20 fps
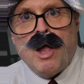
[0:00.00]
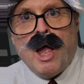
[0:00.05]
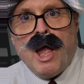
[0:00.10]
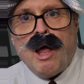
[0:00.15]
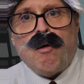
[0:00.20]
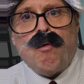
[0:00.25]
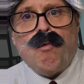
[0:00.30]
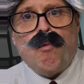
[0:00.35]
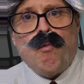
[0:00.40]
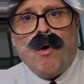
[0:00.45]

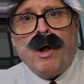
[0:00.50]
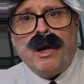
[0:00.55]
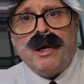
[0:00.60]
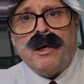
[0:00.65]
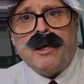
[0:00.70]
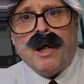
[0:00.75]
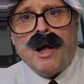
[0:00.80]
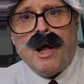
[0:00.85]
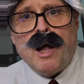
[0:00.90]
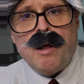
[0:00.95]
Hell,
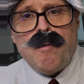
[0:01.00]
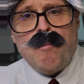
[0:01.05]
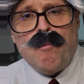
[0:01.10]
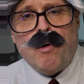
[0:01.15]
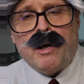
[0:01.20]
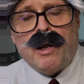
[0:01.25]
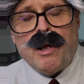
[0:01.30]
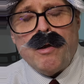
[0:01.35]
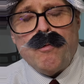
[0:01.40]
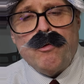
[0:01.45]
one time
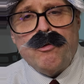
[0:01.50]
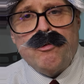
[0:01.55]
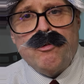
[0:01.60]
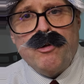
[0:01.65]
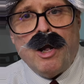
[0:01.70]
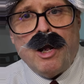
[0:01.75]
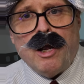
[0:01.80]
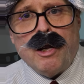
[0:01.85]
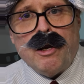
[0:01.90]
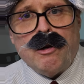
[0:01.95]
when I was
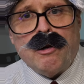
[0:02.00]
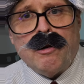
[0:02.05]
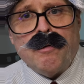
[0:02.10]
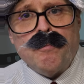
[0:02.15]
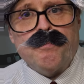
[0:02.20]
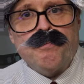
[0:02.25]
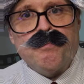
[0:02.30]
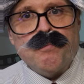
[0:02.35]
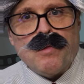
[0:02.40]
younger,